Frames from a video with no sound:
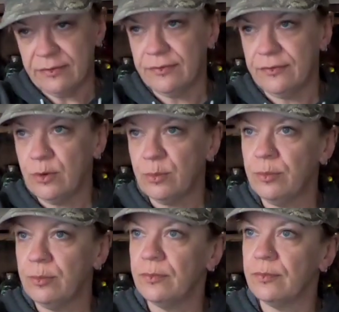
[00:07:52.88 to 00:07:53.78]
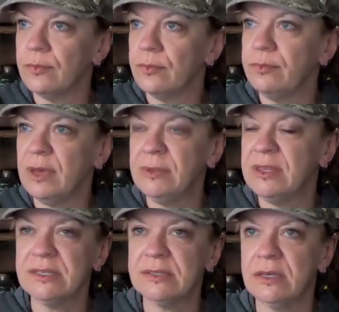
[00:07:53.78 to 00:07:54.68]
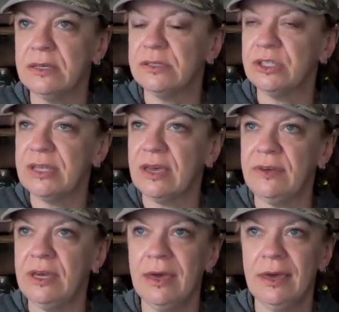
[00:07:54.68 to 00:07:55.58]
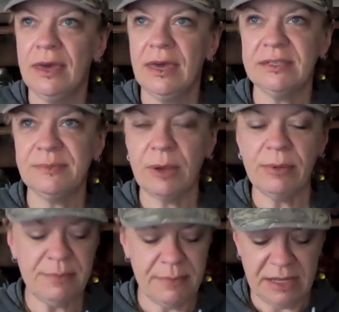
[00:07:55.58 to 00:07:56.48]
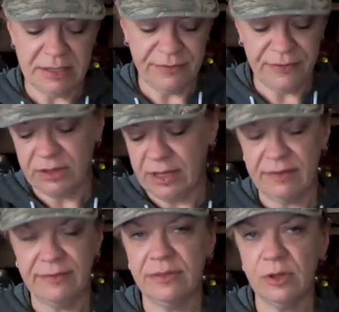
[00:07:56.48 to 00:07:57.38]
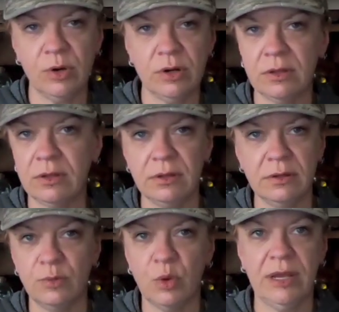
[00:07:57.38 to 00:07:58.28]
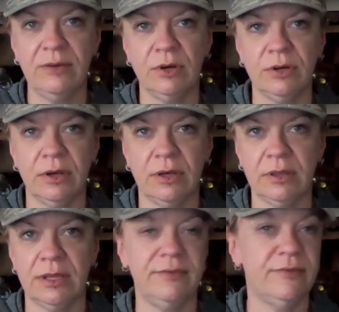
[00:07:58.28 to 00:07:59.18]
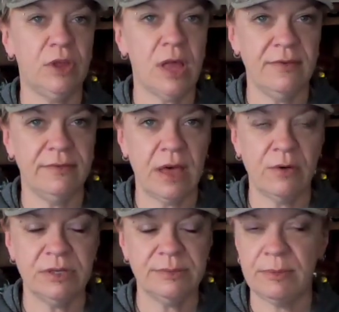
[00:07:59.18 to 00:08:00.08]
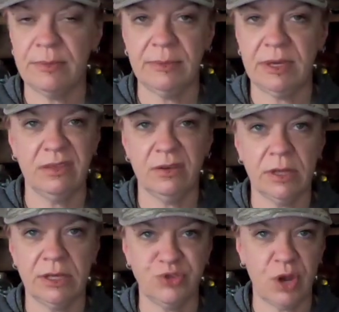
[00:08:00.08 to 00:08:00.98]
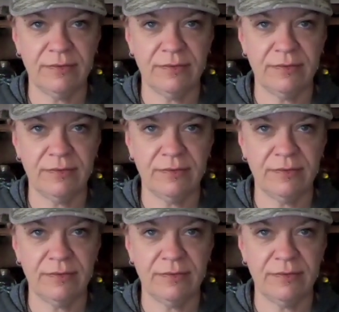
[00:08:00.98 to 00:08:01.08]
foam? Maybe this thing is just heavy. It's probably meant for like floral, whatever, not like for live flowers, but maybe other like dry